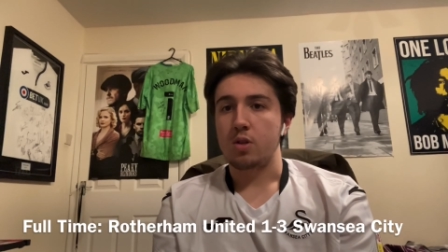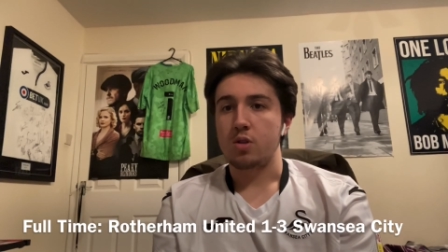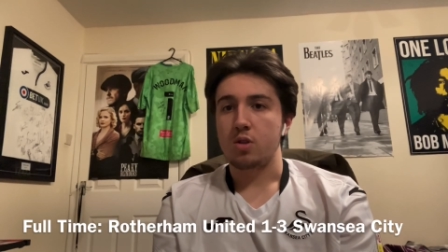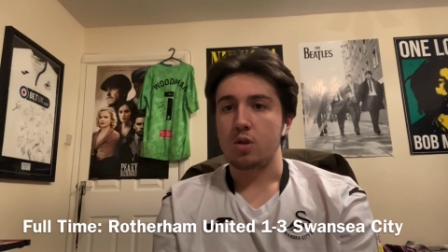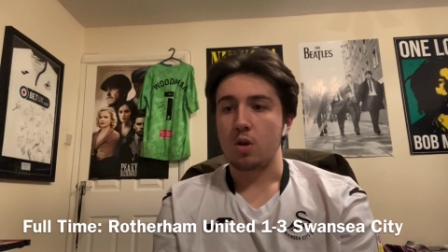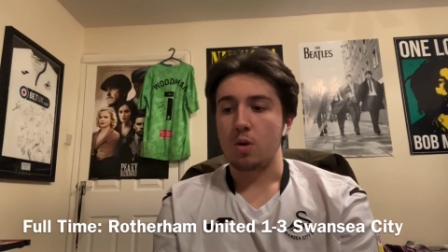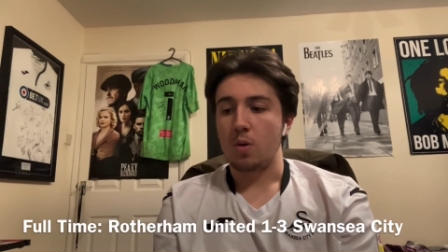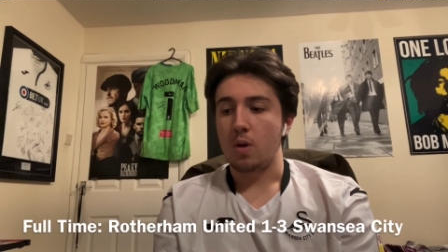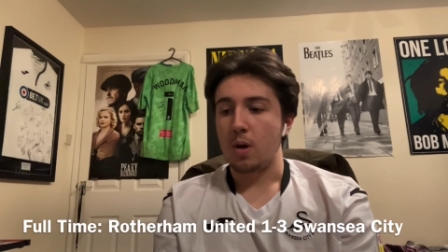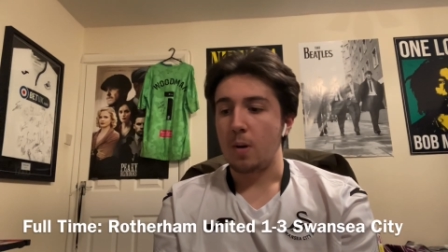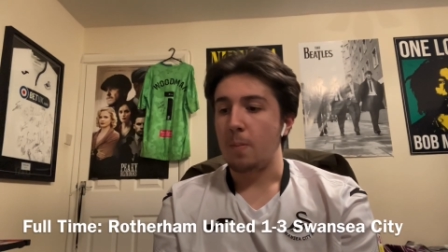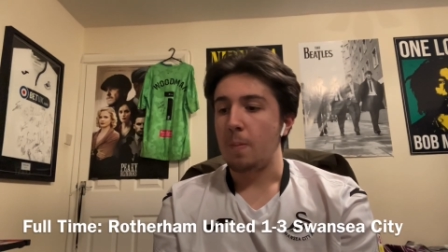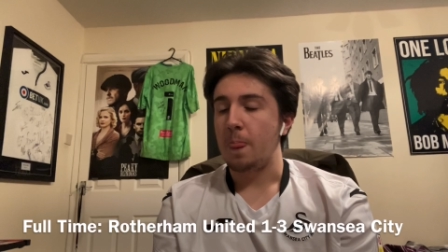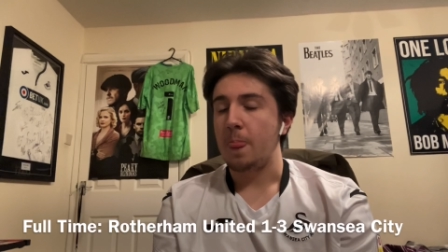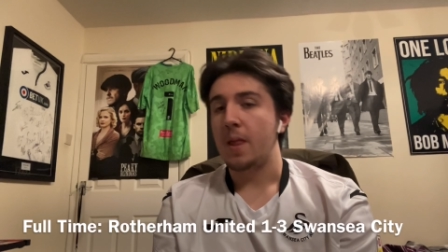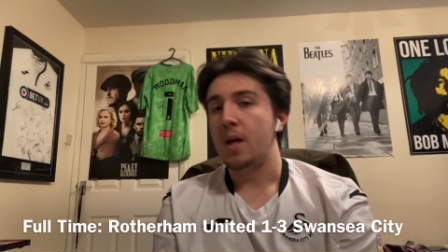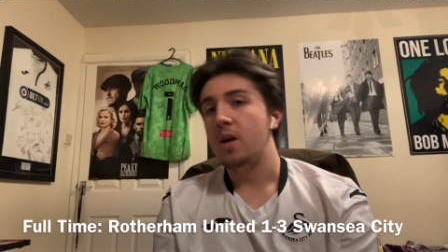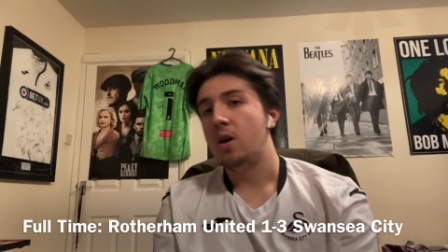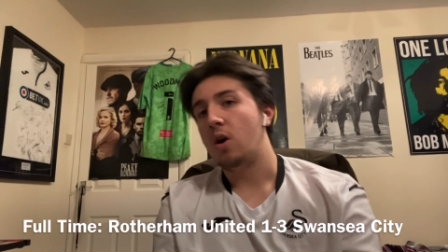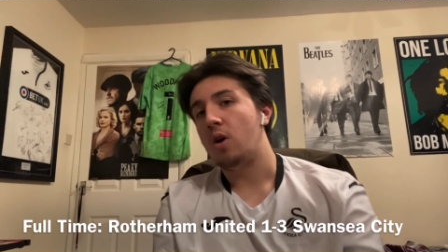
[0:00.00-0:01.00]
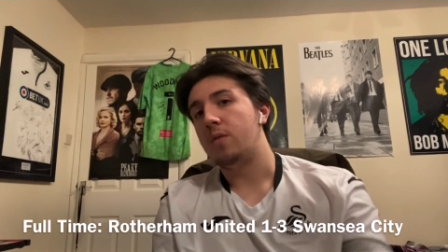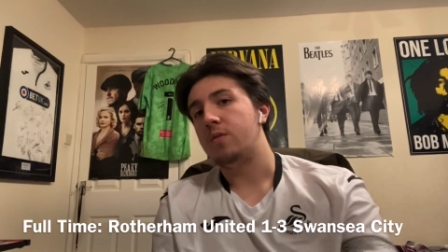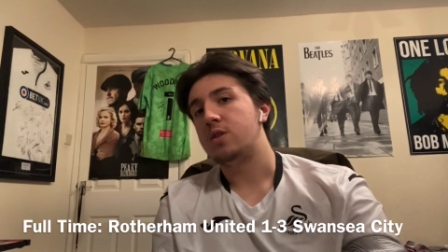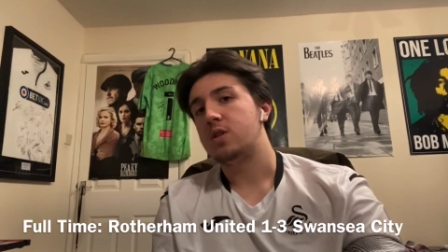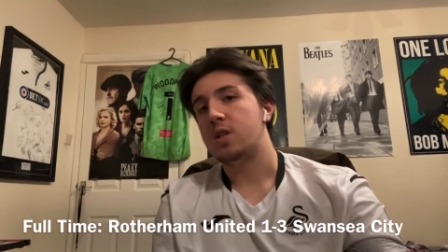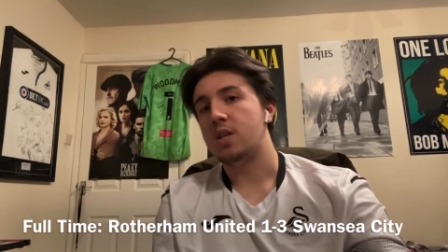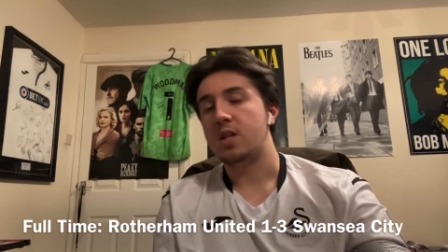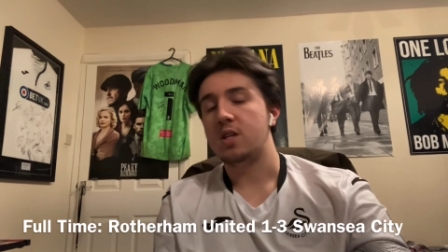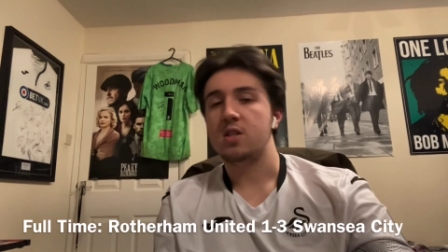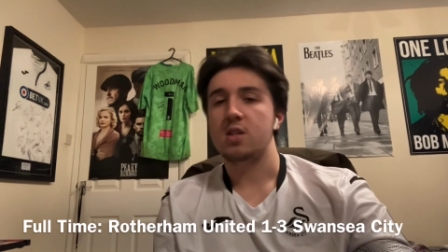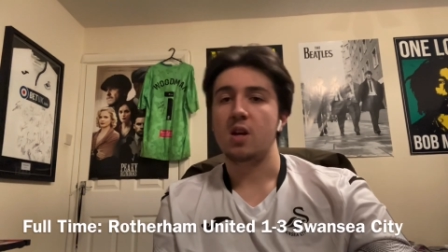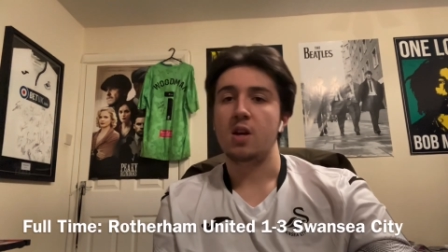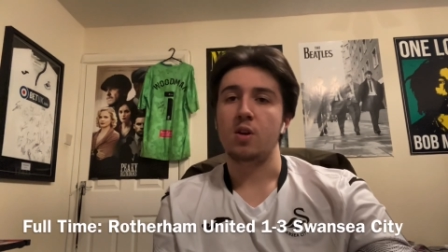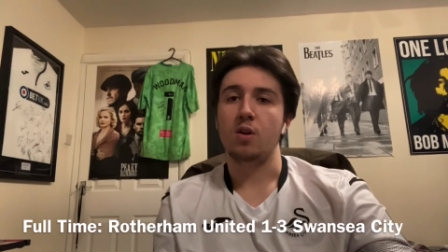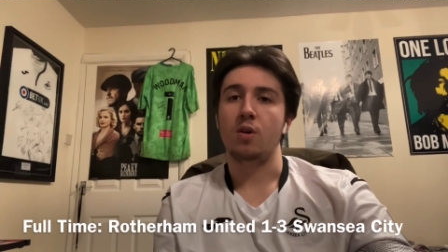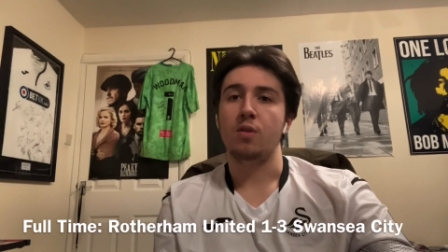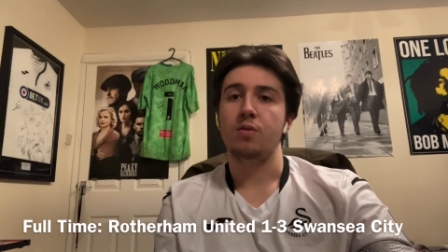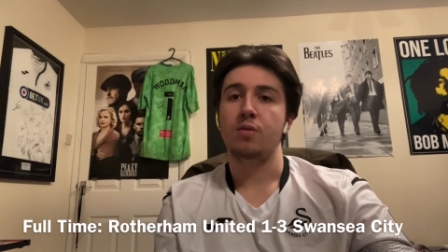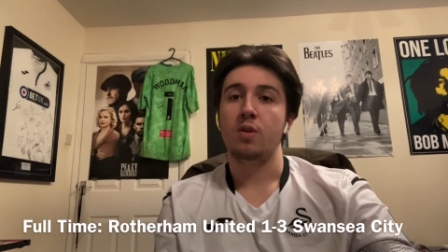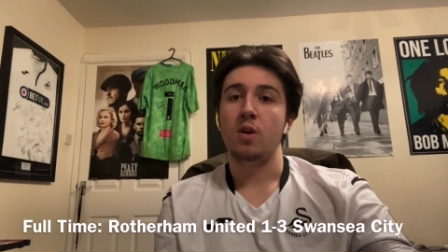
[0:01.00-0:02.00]
So um, obviously starting
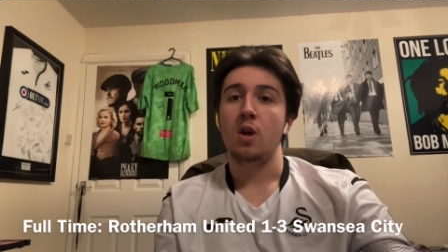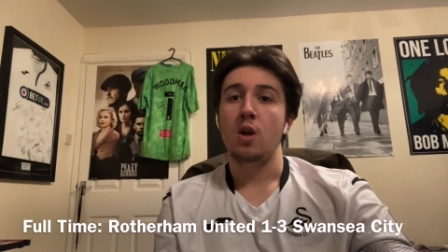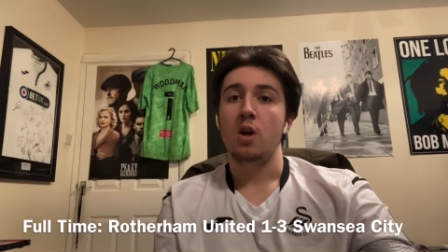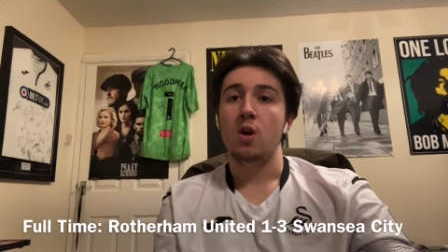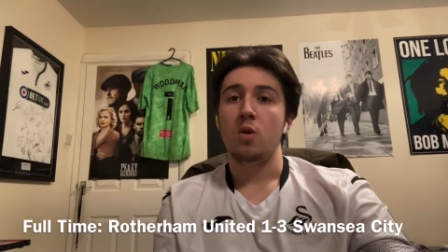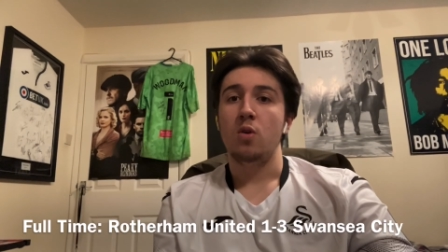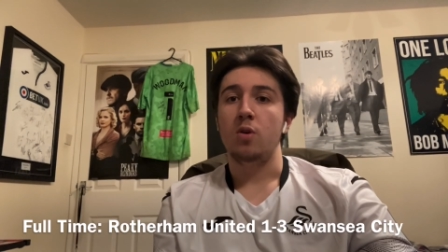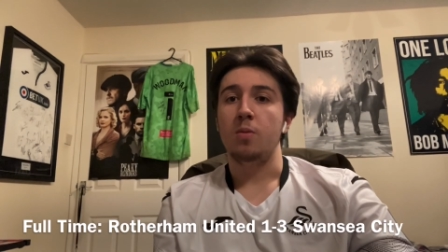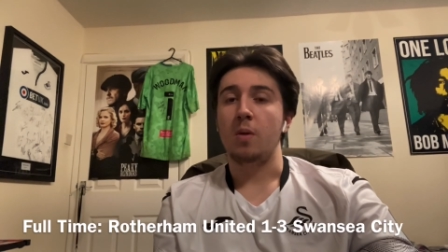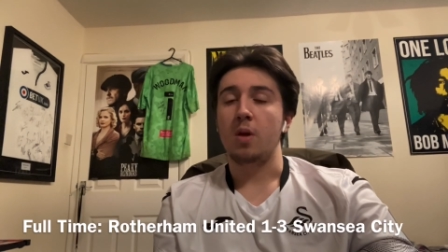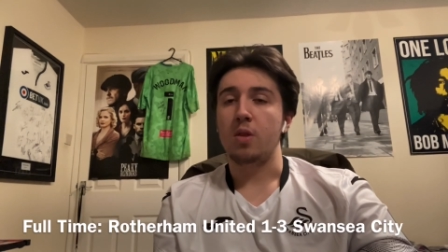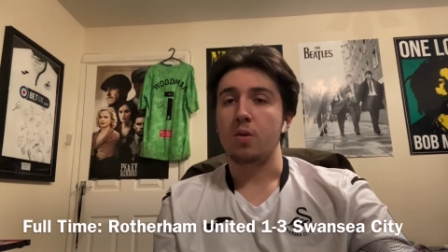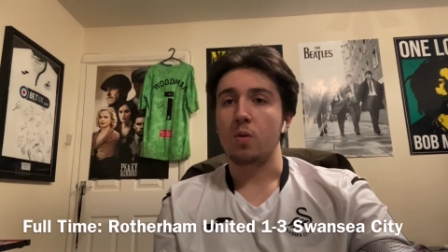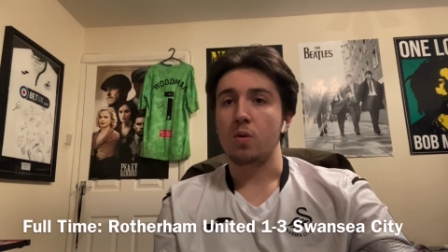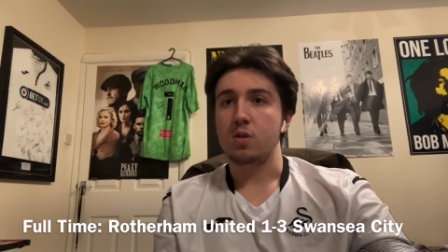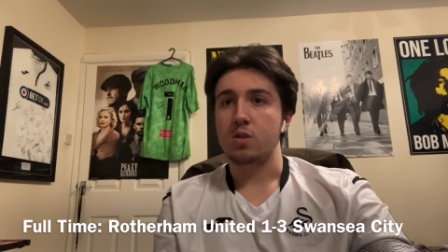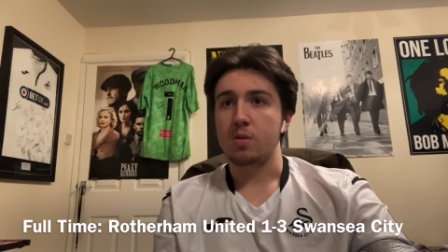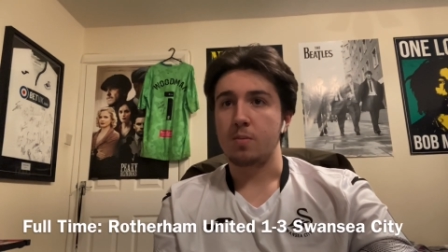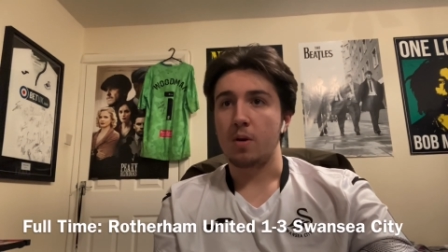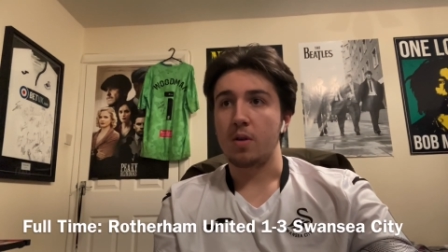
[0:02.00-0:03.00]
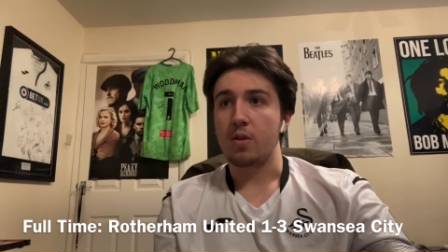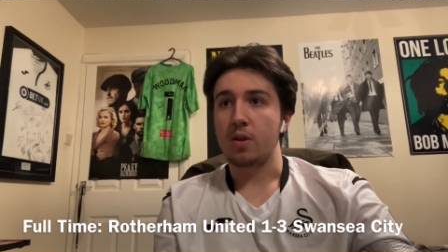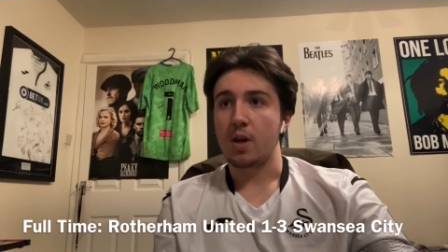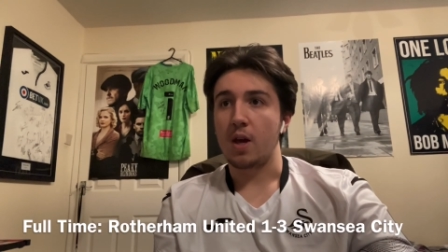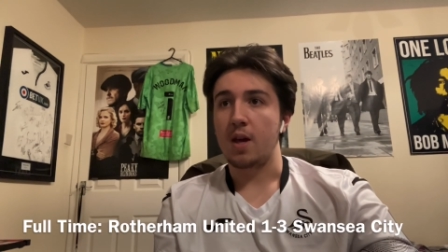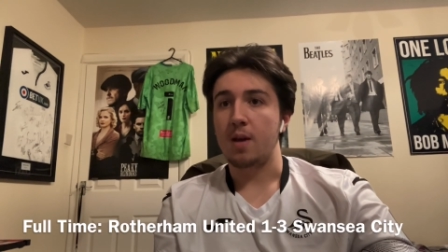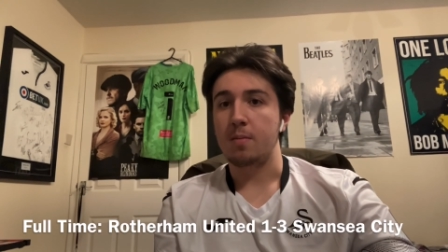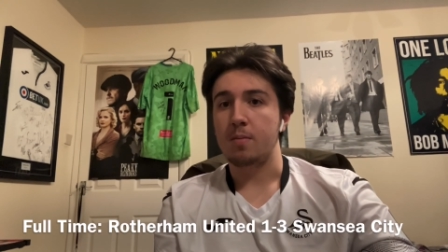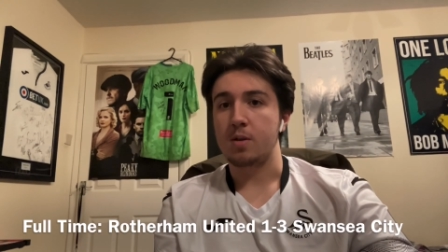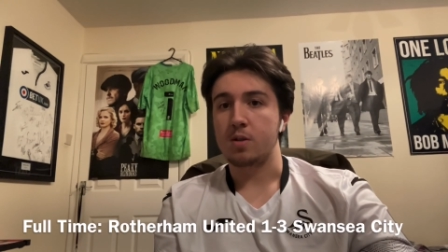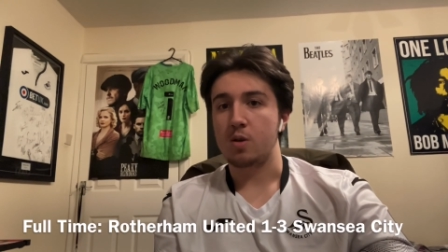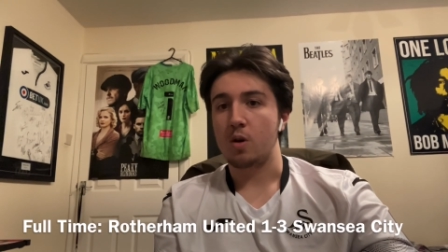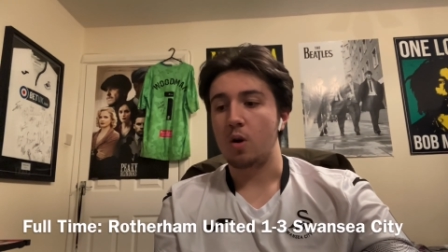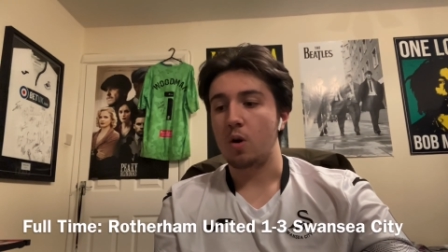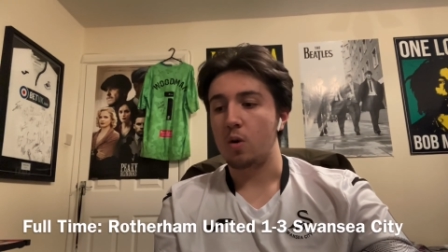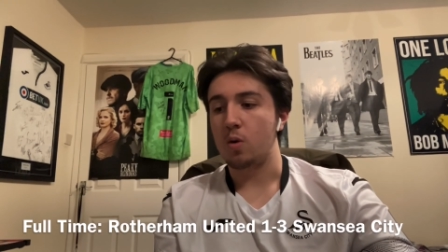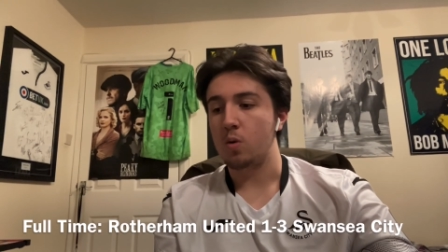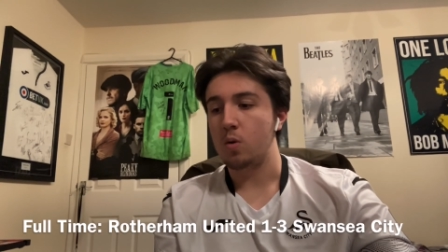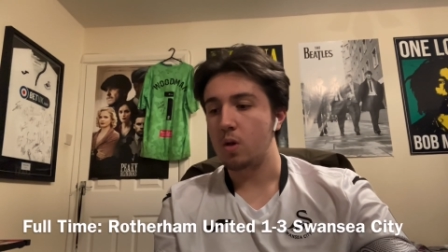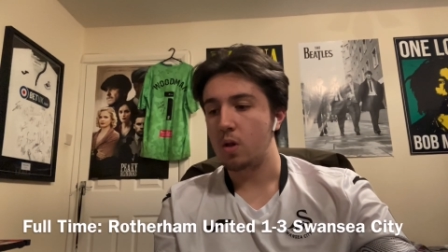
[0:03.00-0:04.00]
off with my thoughts about the game as a
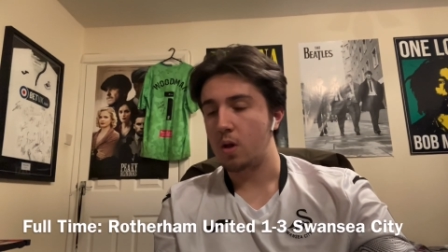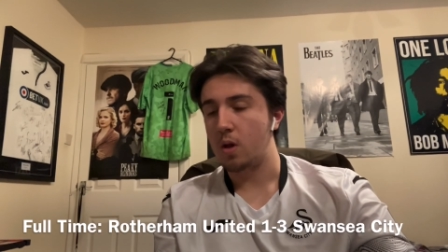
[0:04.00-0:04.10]
whole.